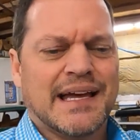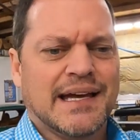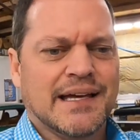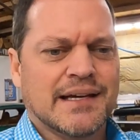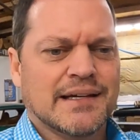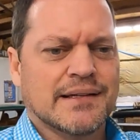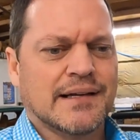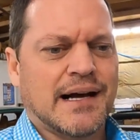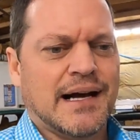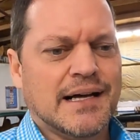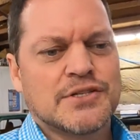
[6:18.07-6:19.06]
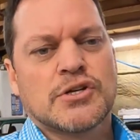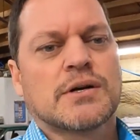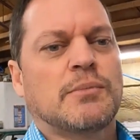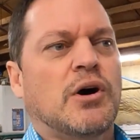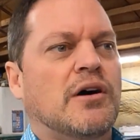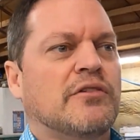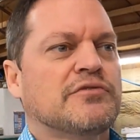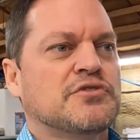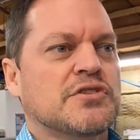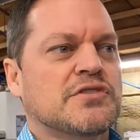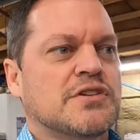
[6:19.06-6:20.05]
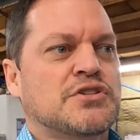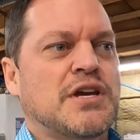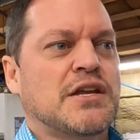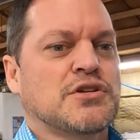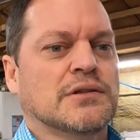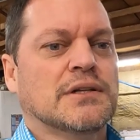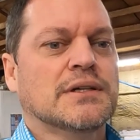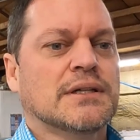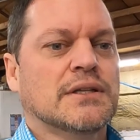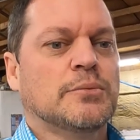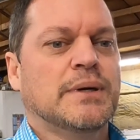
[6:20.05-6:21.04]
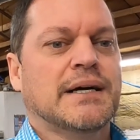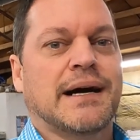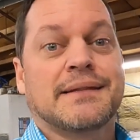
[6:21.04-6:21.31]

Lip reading: and I took them off just to change the look a little bit.